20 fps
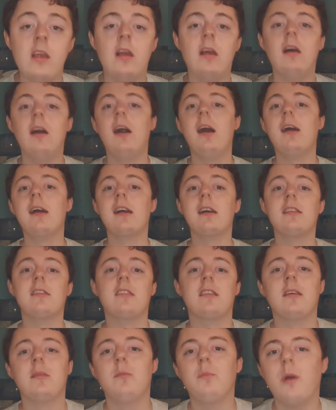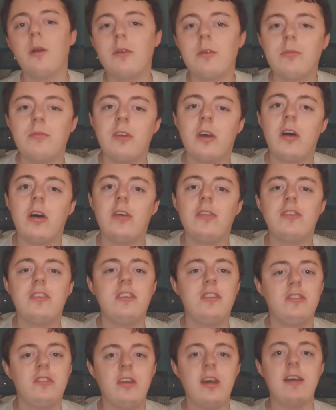Hi guys, and welcome to
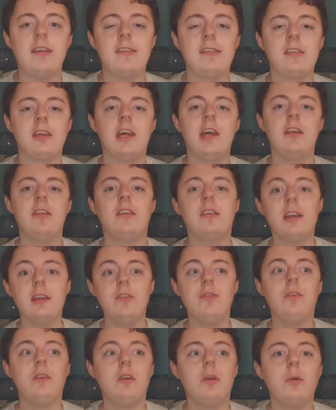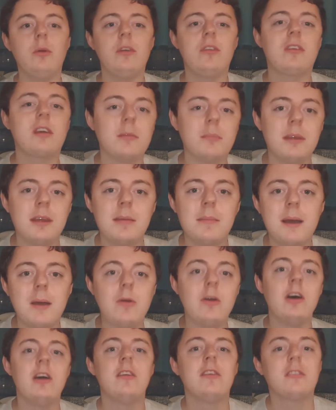RJ's Chats. Today's video is going to be
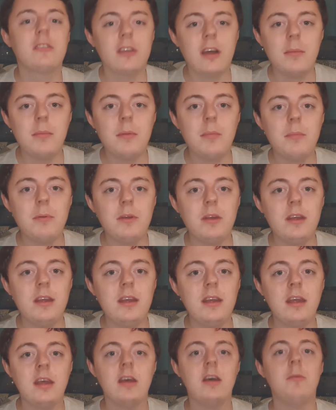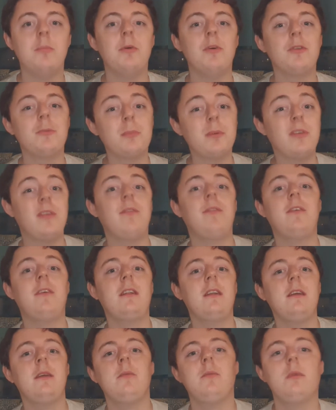about cyberbullying, more
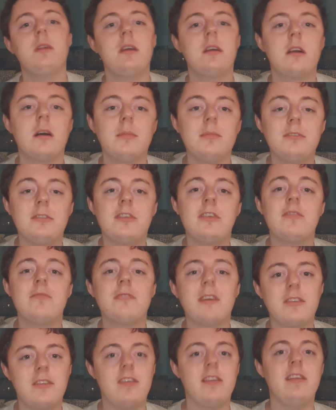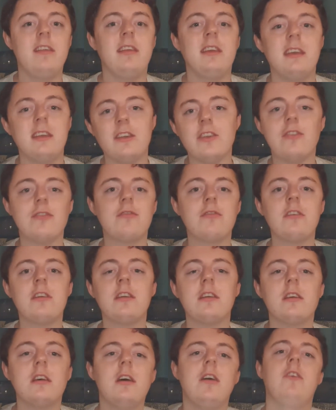specifically when it comes to the wrestling industry.
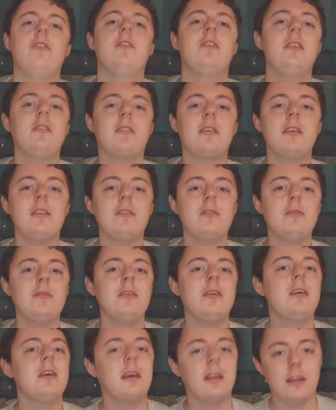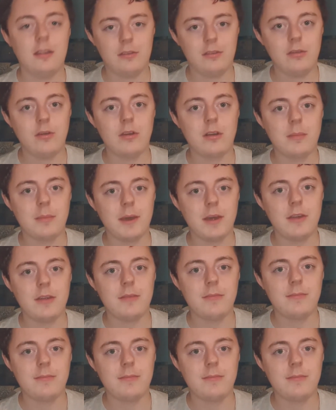So let's get to it and let's talk about it.